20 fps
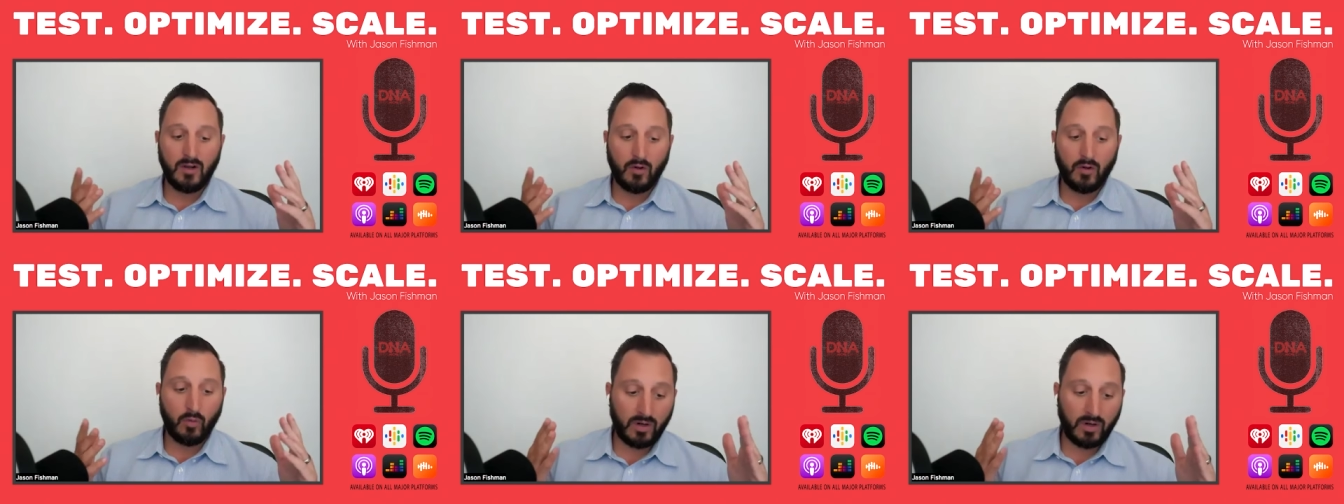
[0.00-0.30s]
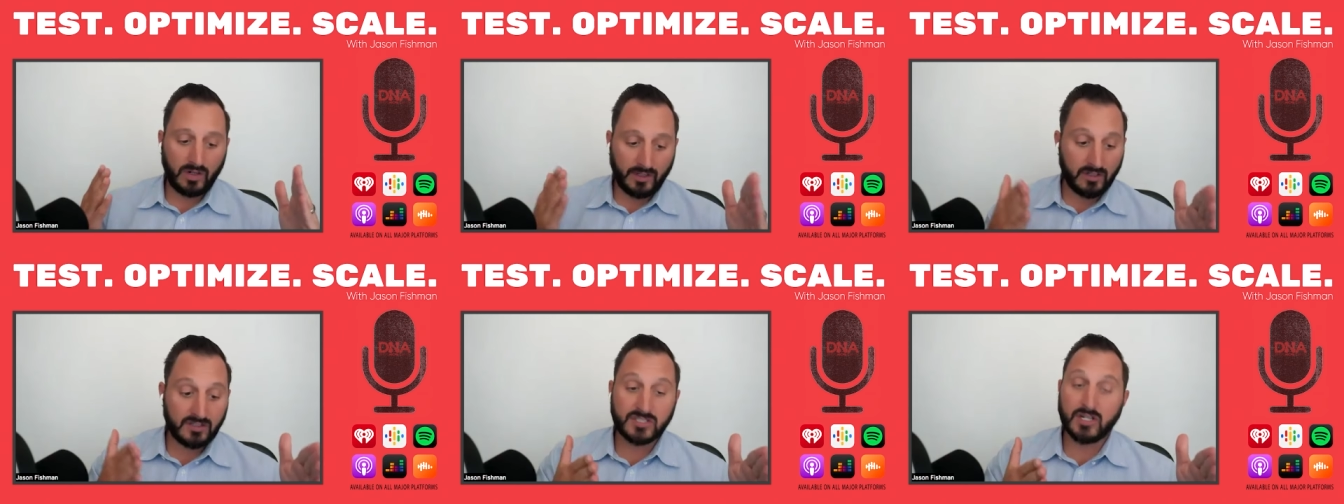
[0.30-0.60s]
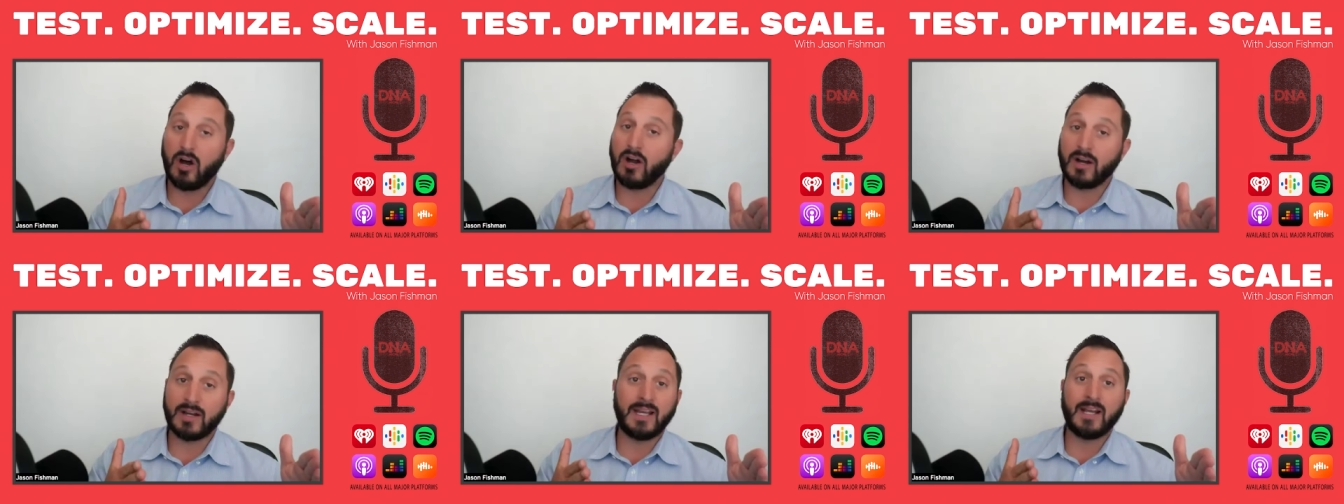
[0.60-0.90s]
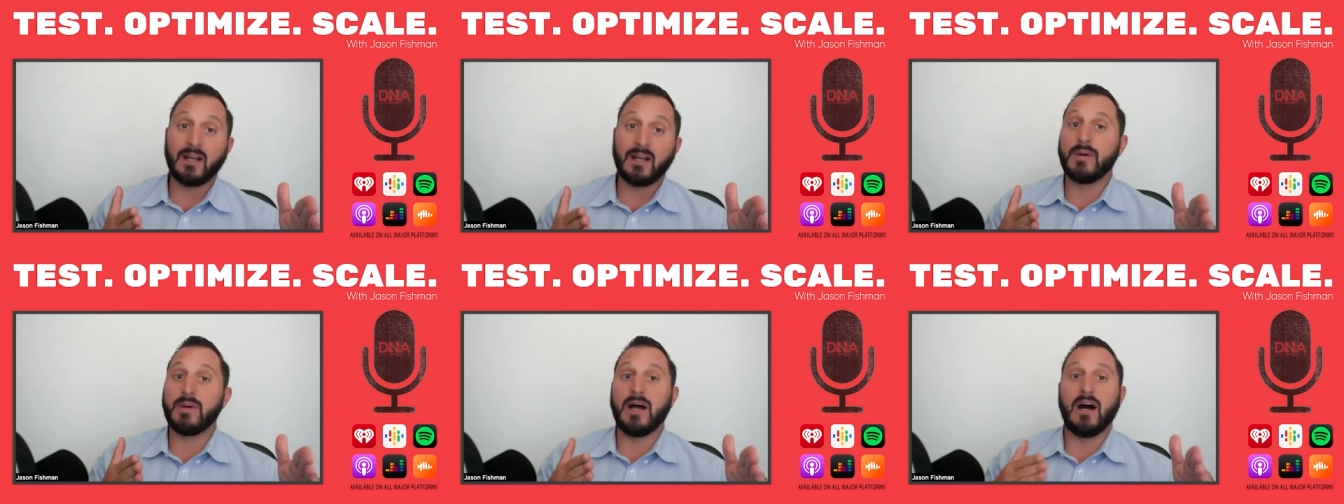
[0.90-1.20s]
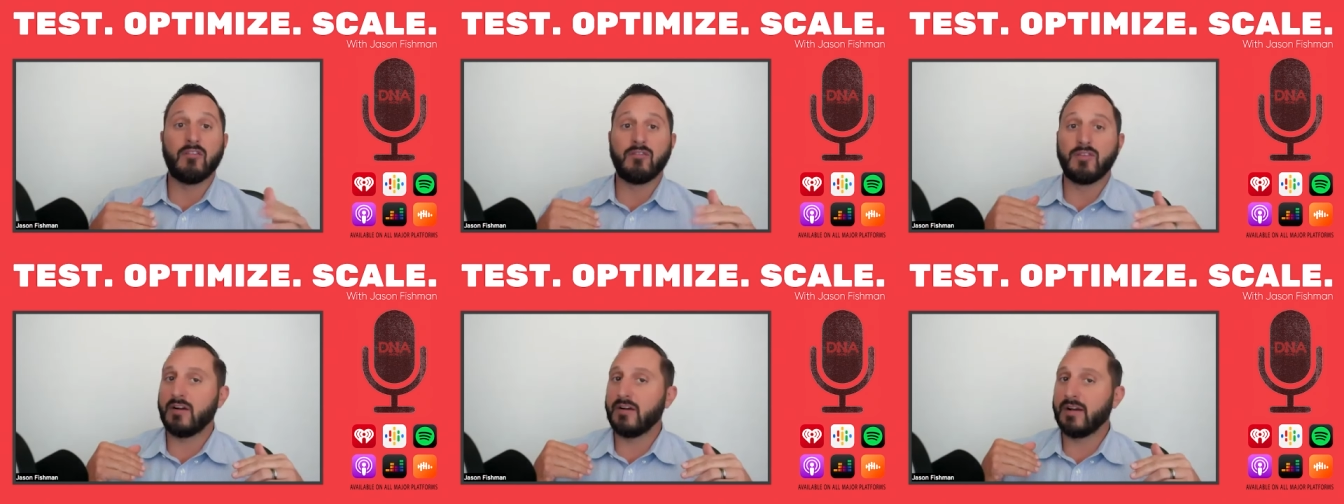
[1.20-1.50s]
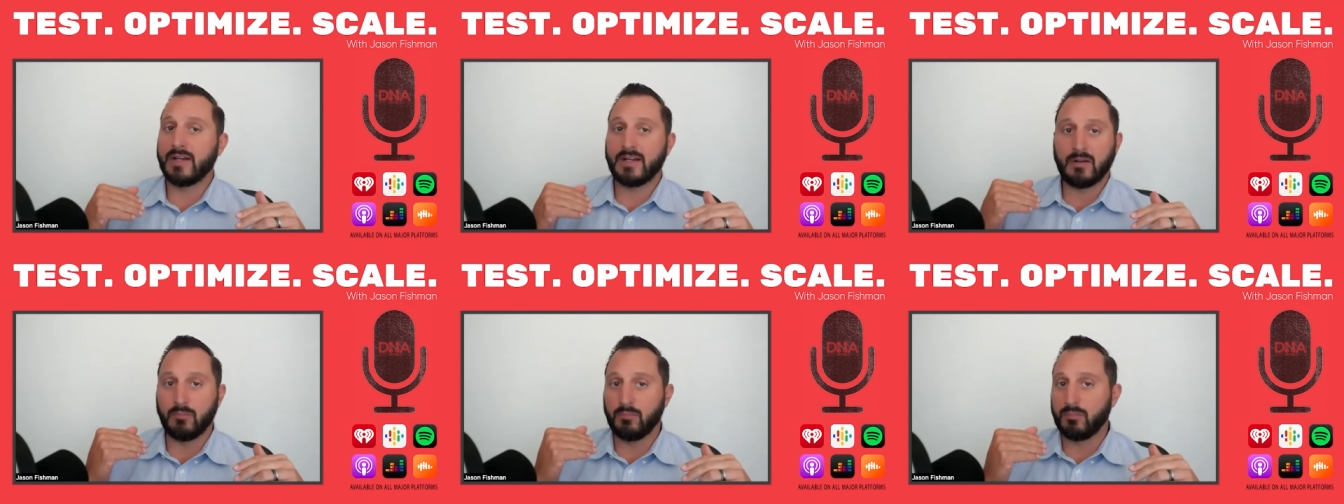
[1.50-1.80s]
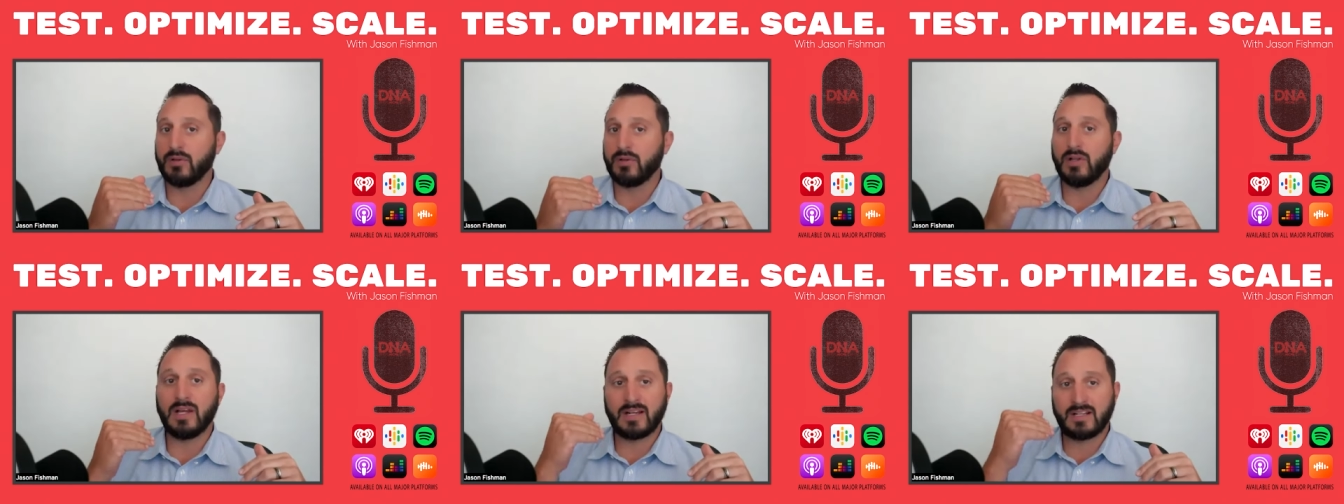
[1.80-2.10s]
where you're talking about very
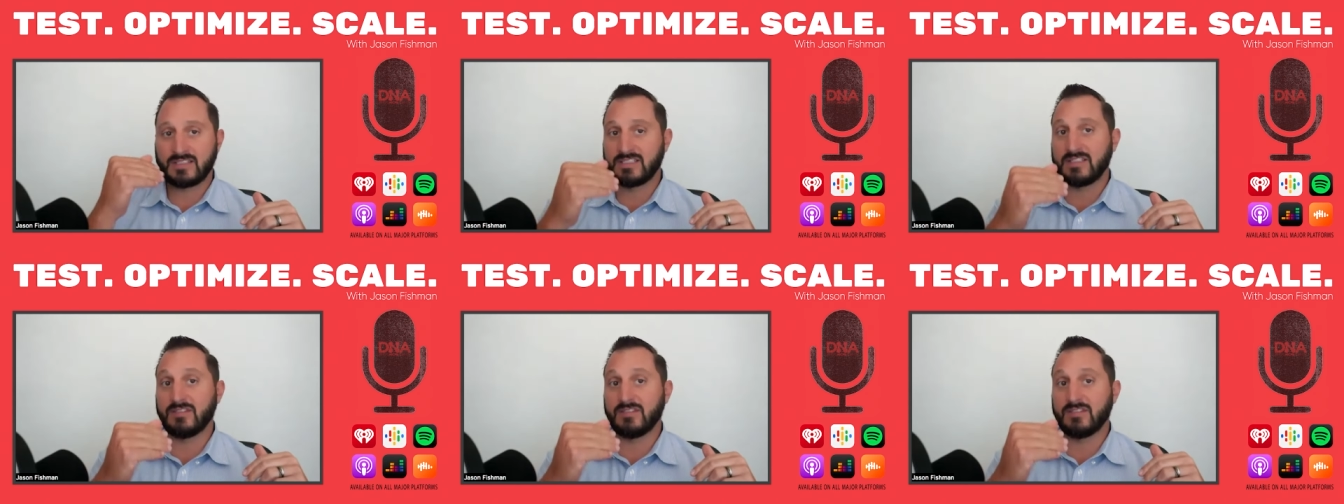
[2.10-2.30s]
complex,